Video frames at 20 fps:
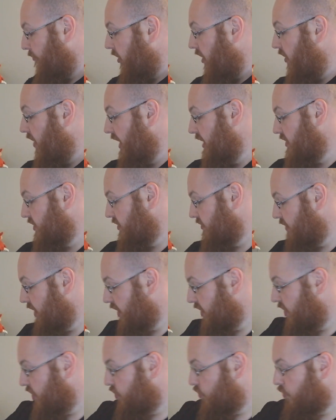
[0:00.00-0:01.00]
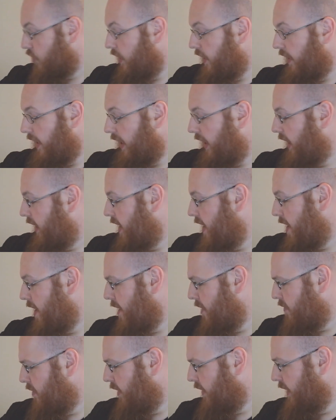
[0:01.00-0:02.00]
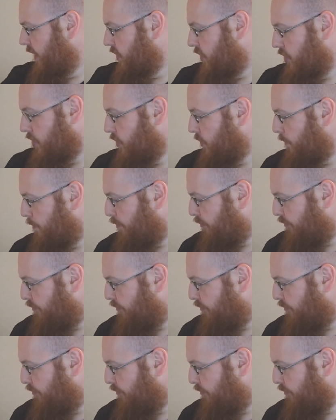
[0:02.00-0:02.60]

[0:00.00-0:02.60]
this is really just